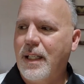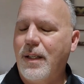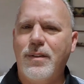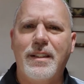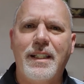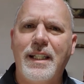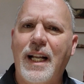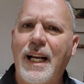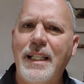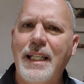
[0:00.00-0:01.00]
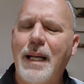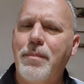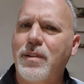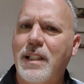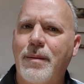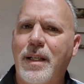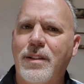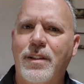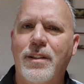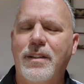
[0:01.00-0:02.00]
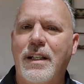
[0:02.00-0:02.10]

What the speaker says: think I was at 98% of my turns.